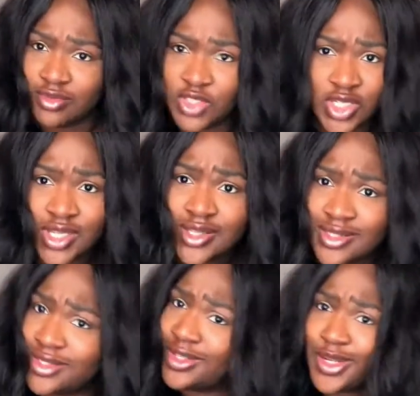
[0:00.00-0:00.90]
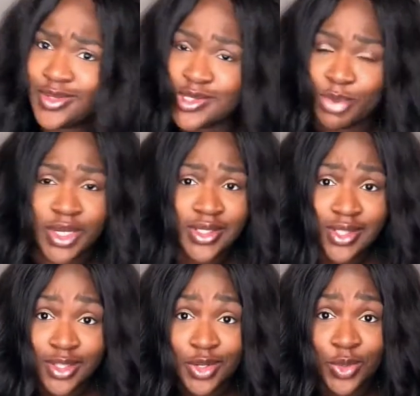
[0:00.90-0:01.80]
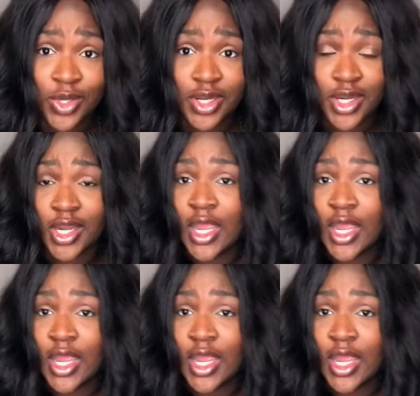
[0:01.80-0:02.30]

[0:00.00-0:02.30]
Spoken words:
just cause, you know, spring is on the corner